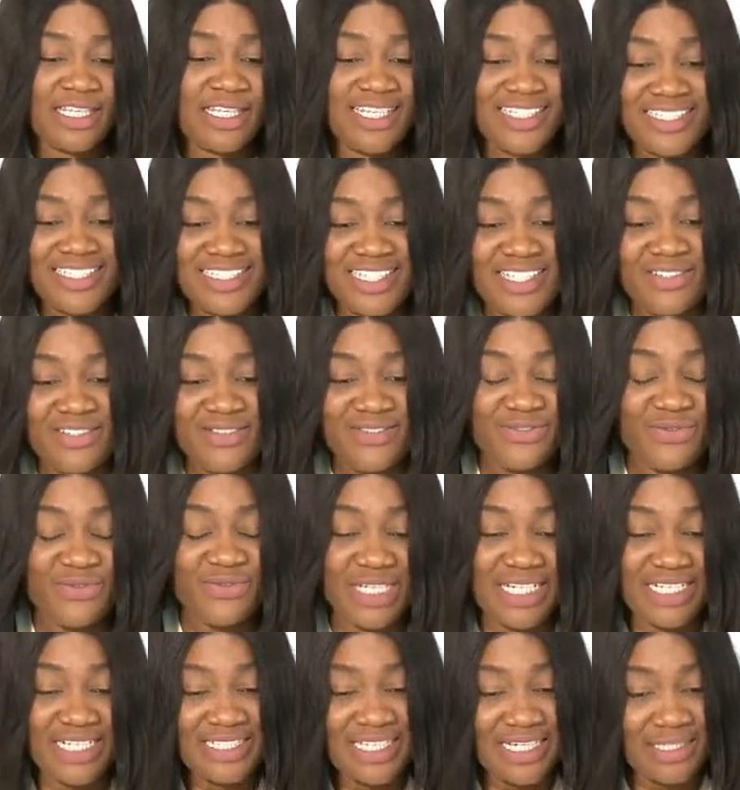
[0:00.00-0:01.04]
kidney
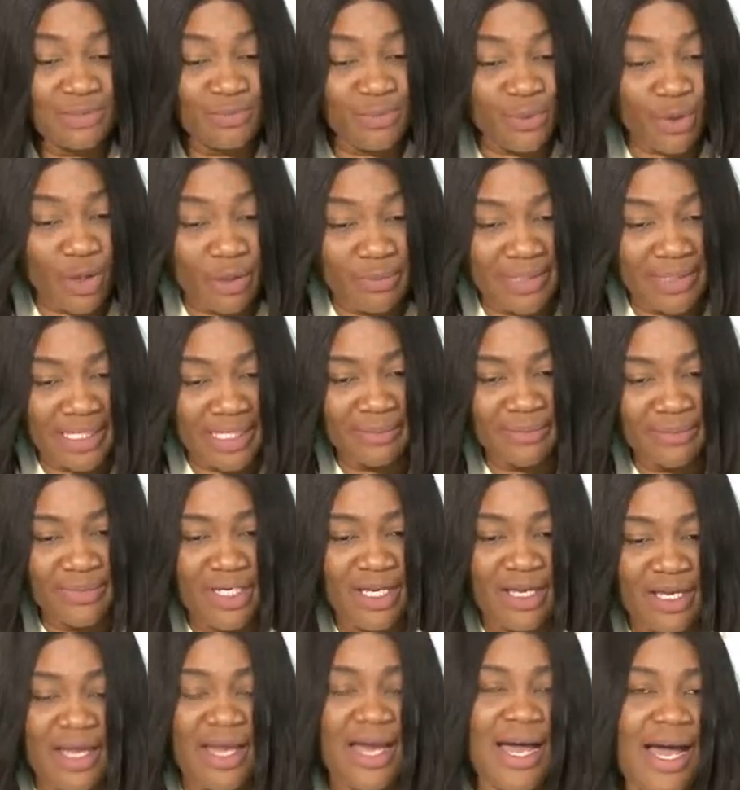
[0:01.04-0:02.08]
related problems.
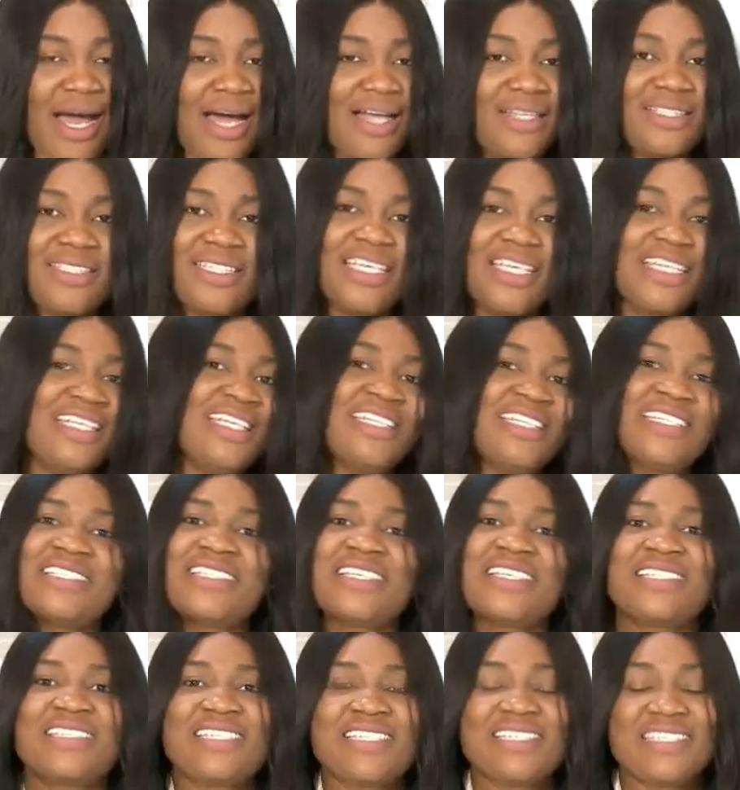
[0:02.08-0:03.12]
And kidney
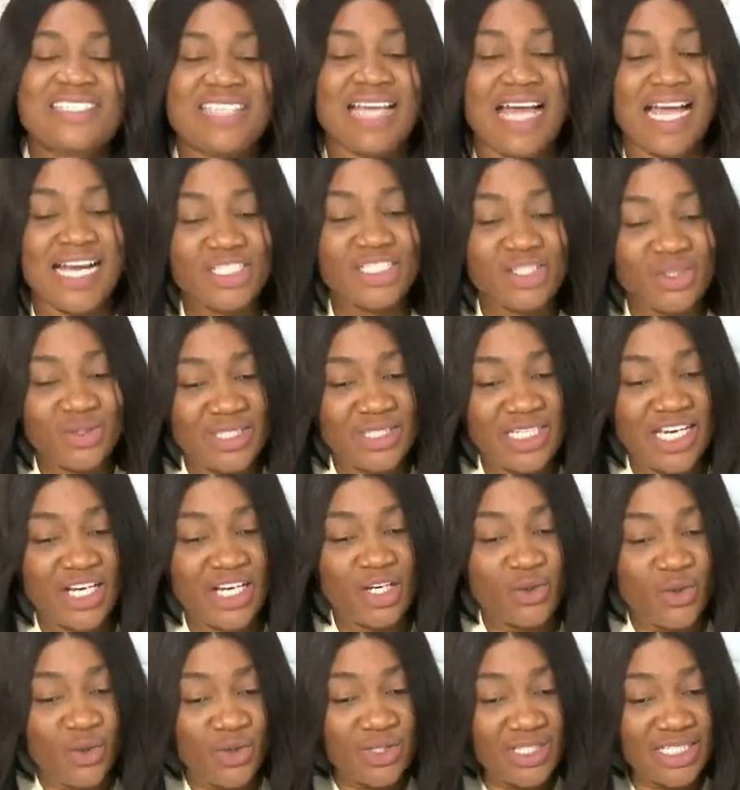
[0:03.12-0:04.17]
disease is actually
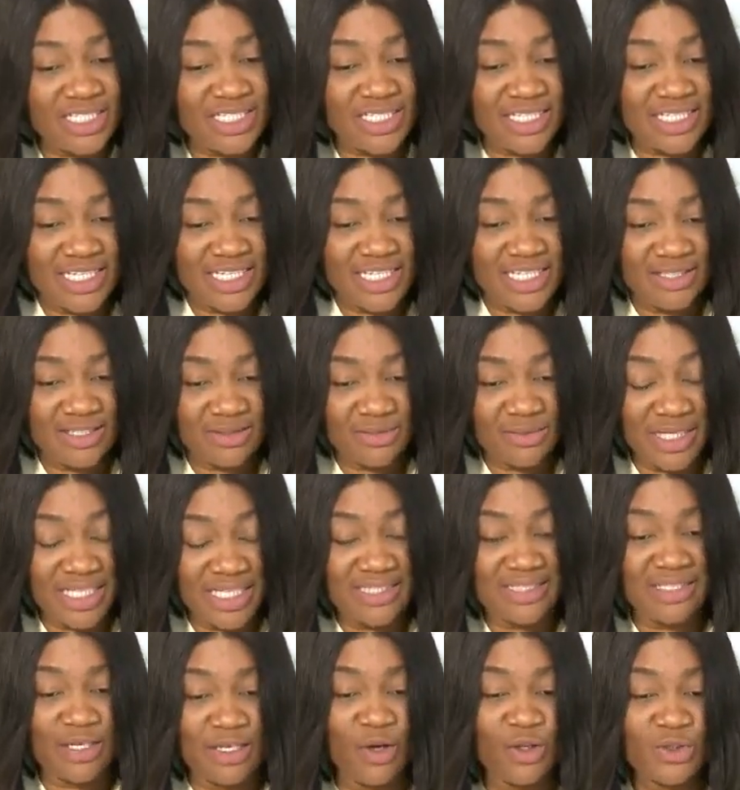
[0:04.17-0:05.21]
a chronic
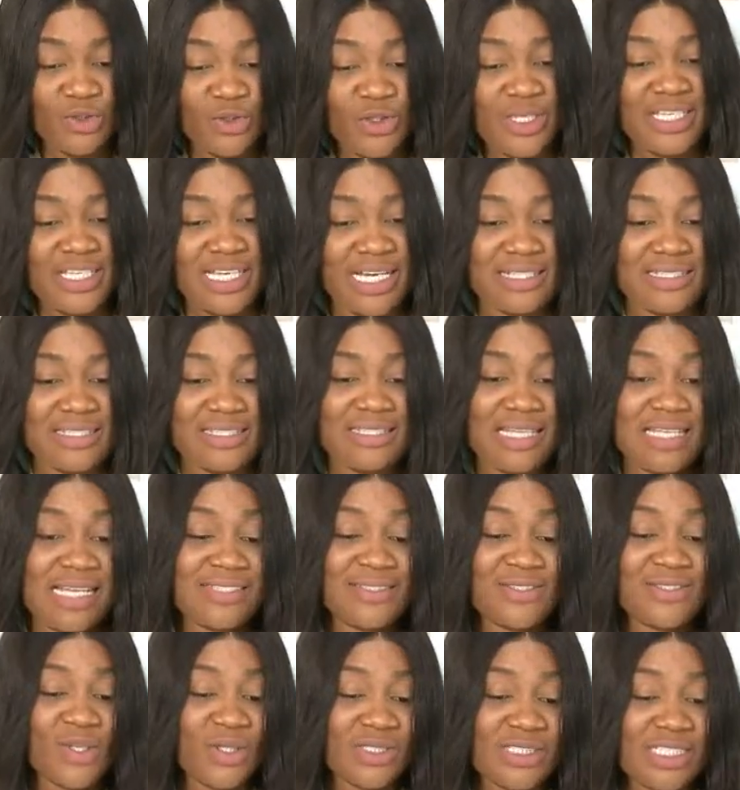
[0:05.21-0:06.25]
ailment, although it can
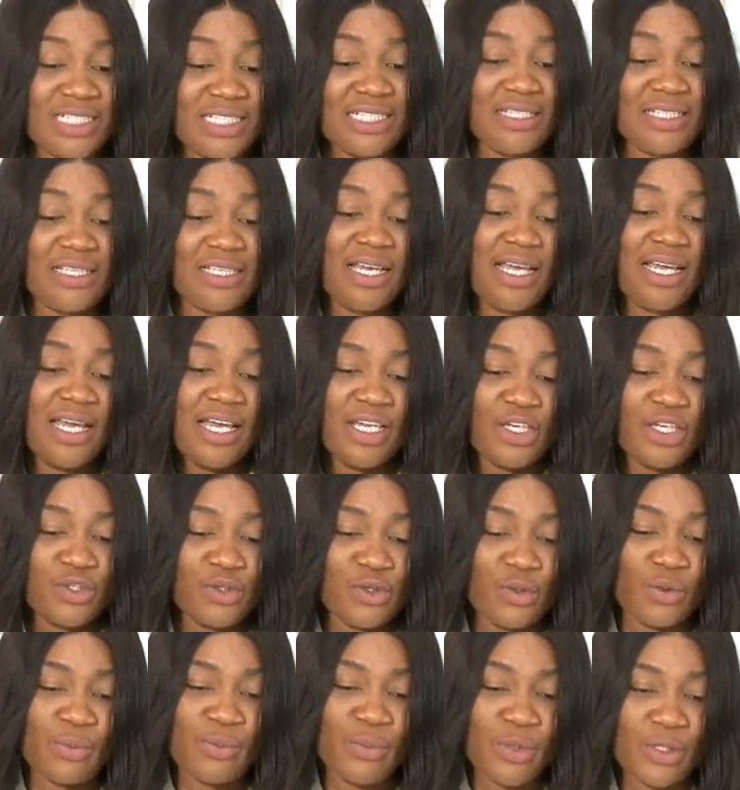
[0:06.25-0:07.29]
suddenly,
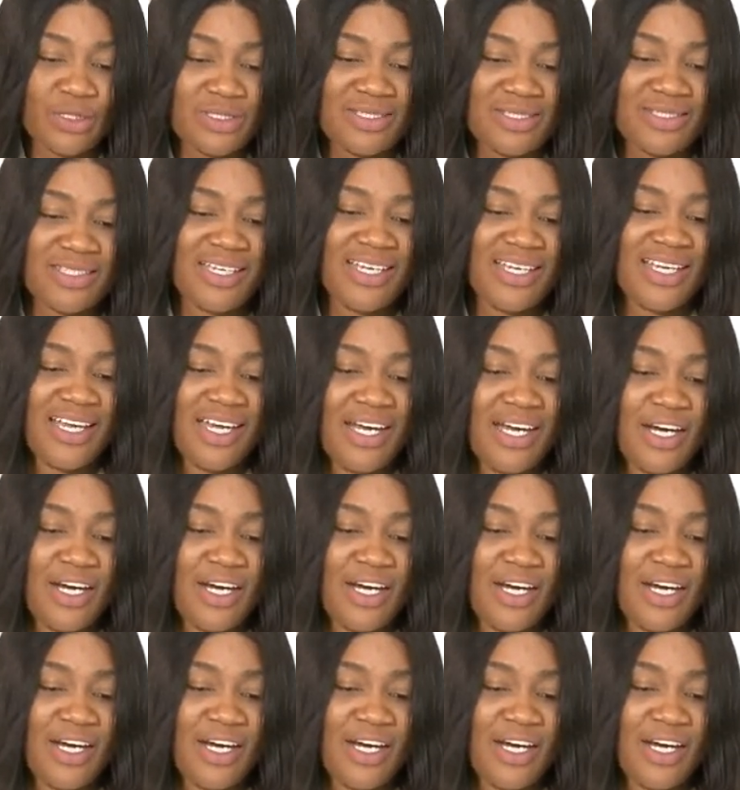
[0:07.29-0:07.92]
you know, but